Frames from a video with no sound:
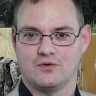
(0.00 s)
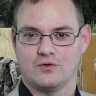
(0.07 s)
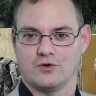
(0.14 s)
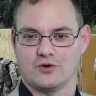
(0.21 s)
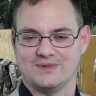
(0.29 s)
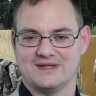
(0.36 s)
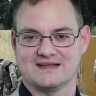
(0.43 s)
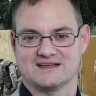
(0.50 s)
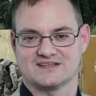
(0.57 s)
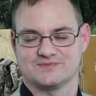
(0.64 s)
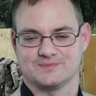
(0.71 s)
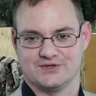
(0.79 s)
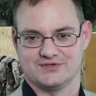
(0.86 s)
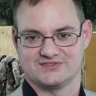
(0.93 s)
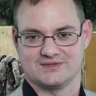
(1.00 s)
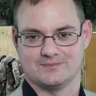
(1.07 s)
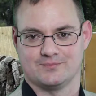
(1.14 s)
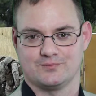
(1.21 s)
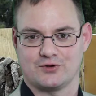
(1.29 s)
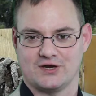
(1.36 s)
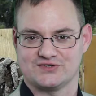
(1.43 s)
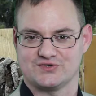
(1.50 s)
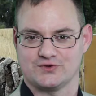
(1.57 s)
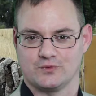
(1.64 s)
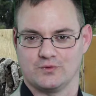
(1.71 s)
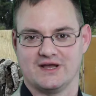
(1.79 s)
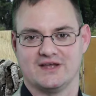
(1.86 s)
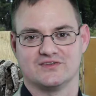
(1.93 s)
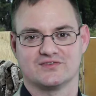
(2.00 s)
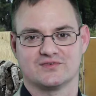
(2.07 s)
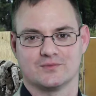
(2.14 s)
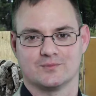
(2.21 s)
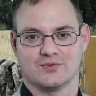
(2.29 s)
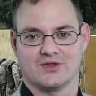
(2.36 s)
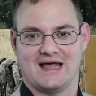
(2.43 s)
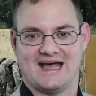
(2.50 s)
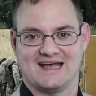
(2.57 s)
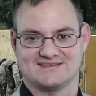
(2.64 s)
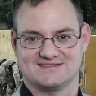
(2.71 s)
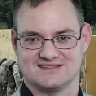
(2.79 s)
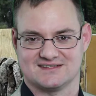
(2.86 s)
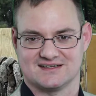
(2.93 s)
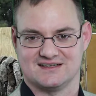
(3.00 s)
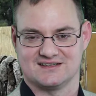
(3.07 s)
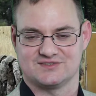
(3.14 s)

or being exposed to pressure waves from blasts and